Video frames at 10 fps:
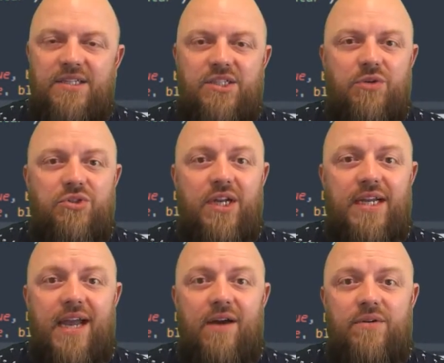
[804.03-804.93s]
social
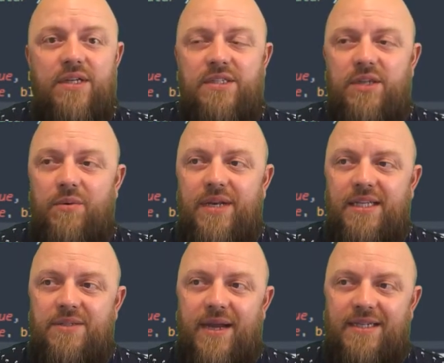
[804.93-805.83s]
account, so we
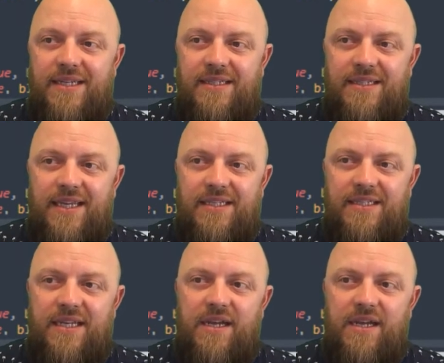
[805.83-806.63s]
need to access this